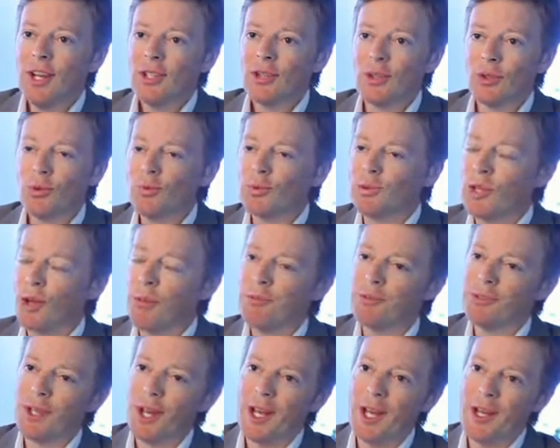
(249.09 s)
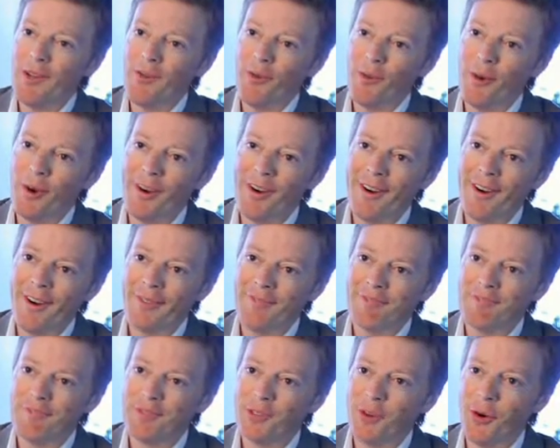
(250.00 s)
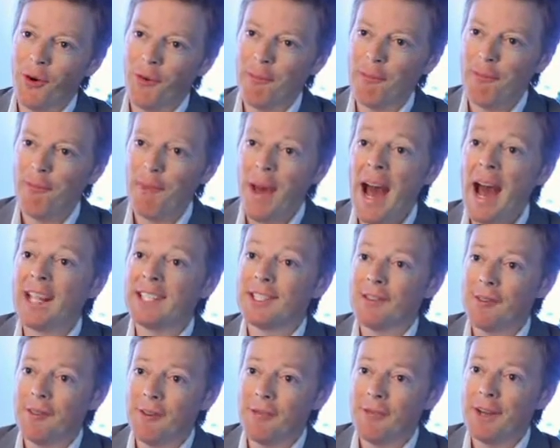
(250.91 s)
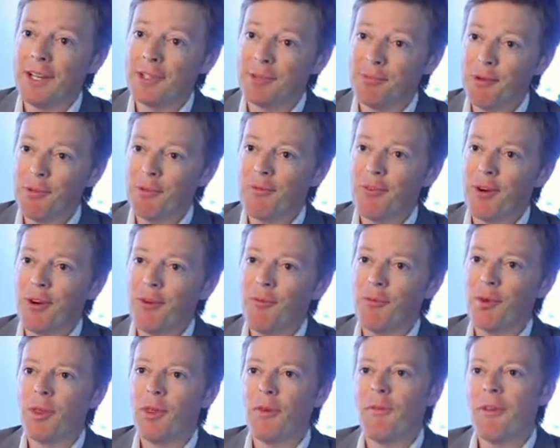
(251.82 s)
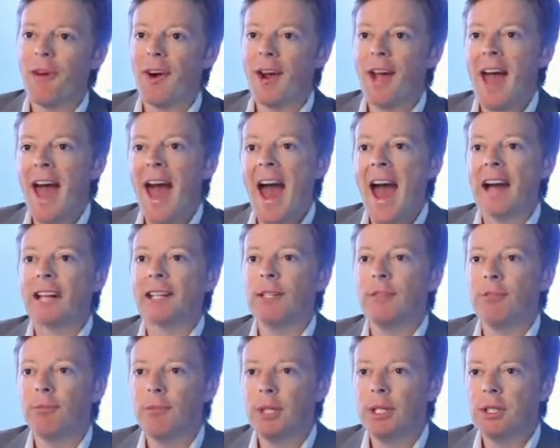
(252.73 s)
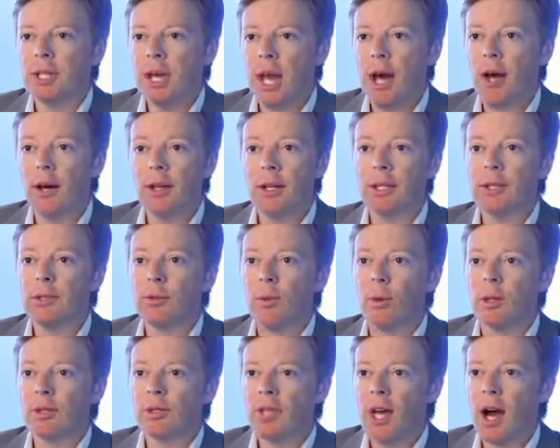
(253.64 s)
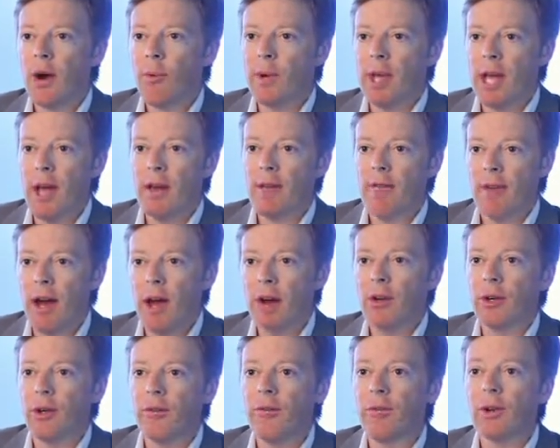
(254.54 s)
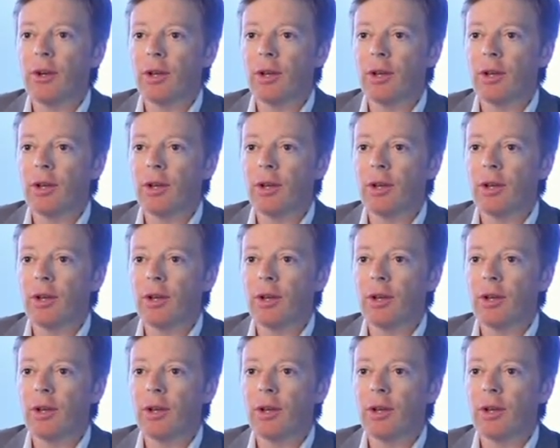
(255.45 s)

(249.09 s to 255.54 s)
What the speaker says: So some say we're a sort of passive investment firm with a very active mentality towards how we add value for